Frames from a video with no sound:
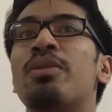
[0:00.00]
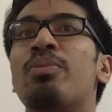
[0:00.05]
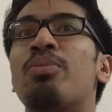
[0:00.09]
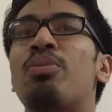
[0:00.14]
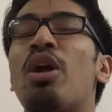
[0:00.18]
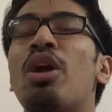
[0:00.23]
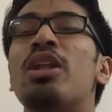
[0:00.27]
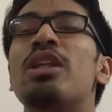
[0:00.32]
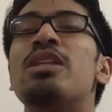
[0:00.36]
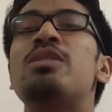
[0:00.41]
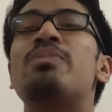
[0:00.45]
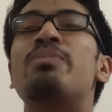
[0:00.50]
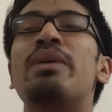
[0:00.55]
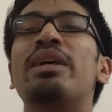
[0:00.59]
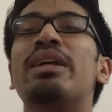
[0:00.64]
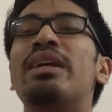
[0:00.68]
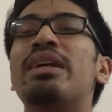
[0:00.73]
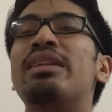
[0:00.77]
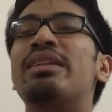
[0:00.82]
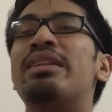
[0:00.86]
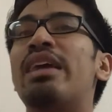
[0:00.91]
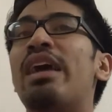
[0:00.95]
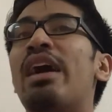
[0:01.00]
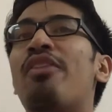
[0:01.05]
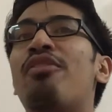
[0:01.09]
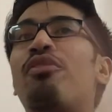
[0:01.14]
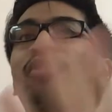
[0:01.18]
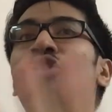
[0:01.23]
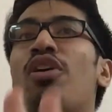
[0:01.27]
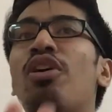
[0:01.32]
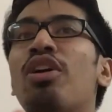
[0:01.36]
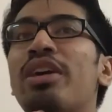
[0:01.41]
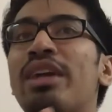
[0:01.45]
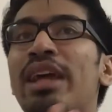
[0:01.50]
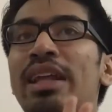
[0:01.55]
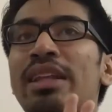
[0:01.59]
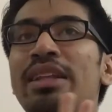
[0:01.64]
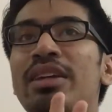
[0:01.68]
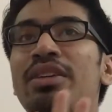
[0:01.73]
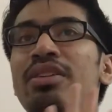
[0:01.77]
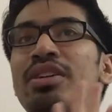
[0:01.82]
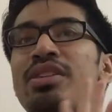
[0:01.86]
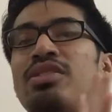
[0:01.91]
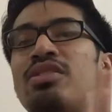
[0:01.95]
broadly speaking, there are 4
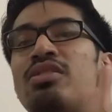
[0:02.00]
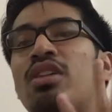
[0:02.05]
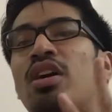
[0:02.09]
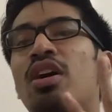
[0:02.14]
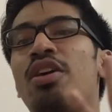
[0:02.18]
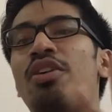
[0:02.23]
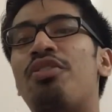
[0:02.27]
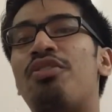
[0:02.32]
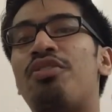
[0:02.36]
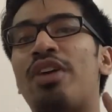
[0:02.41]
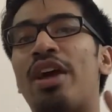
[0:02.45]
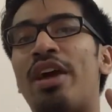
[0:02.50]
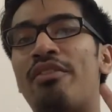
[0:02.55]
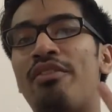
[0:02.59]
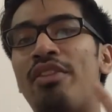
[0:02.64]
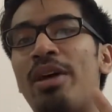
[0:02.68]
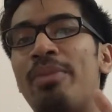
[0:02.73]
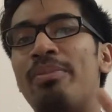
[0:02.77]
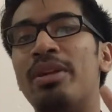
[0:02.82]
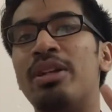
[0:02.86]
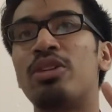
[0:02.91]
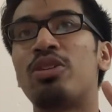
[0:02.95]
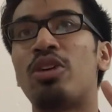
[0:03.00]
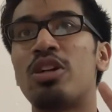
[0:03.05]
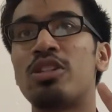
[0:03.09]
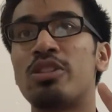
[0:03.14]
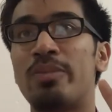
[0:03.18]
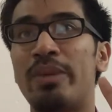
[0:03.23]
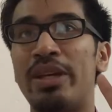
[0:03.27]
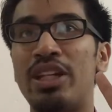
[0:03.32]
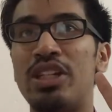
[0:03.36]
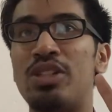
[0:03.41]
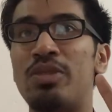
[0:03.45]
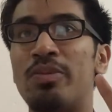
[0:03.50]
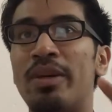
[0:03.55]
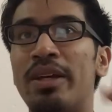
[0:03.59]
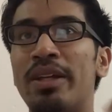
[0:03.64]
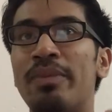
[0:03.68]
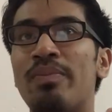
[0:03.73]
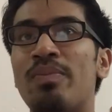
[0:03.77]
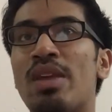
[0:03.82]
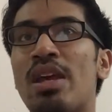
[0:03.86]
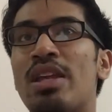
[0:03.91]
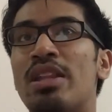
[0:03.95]
categories of environment cost
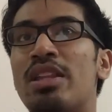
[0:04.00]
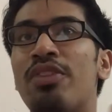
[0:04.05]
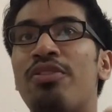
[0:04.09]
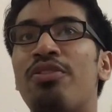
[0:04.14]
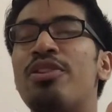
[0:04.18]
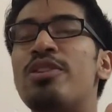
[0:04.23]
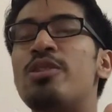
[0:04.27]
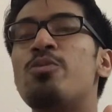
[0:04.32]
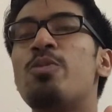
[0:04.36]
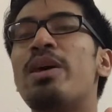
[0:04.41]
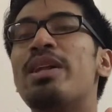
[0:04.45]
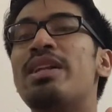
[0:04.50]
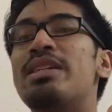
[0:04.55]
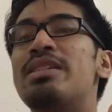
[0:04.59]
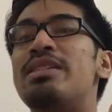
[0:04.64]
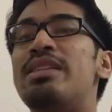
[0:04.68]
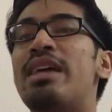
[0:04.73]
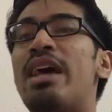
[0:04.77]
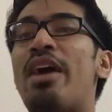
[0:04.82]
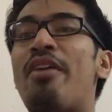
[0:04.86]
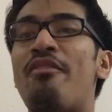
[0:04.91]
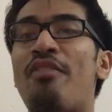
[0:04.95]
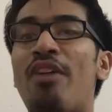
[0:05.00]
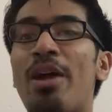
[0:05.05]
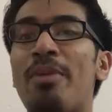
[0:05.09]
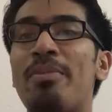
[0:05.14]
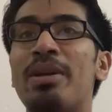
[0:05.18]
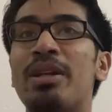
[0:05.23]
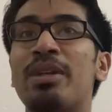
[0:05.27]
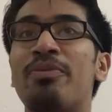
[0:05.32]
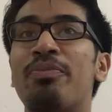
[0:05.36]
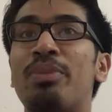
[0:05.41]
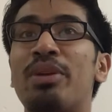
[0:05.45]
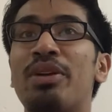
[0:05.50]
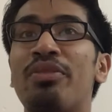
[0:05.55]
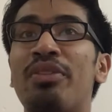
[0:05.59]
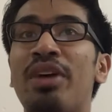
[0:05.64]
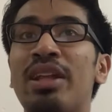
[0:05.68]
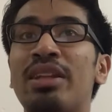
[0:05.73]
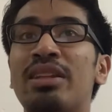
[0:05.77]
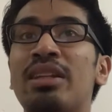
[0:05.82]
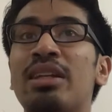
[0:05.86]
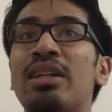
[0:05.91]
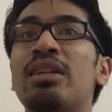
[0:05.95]
management. The first one is the
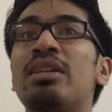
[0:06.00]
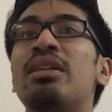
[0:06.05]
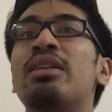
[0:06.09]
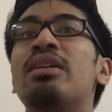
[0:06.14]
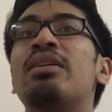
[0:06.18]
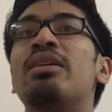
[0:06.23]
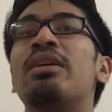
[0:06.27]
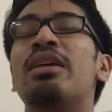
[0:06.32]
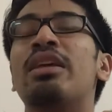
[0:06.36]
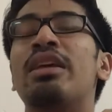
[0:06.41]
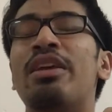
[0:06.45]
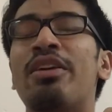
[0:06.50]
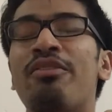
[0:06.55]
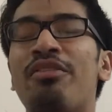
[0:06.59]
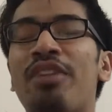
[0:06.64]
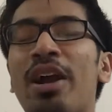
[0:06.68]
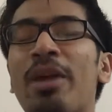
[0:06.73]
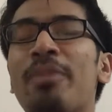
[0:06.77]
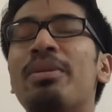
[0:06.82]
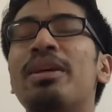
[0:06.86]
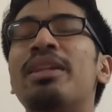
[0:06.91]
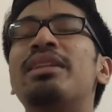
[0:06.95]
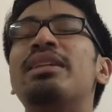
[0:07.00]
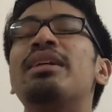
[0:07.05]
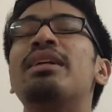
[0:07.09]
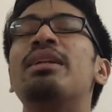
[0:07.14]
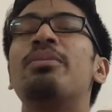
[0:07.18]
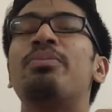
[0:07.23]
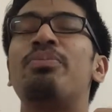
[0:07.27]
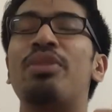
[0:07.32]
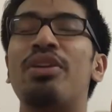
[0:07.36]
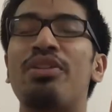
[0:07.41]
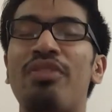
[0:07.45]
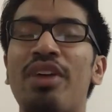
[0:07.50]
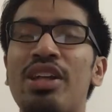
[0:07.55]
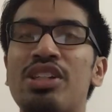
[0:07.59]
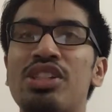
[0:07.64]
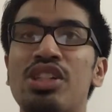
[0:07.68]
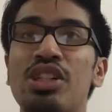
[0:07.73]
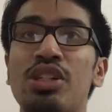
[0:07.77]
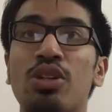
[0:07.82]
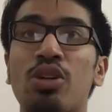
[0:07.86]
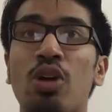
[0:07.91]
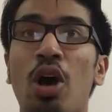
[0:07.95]
environmental
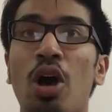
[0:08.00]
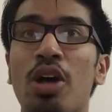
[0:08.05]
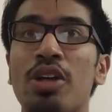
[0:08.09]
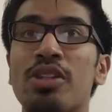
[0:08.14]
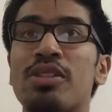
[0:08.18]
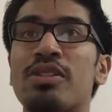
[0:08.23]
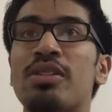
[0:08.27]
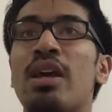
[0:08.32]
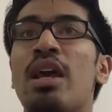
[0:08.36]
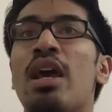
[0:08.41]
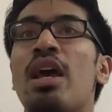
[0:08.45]
prevention costs.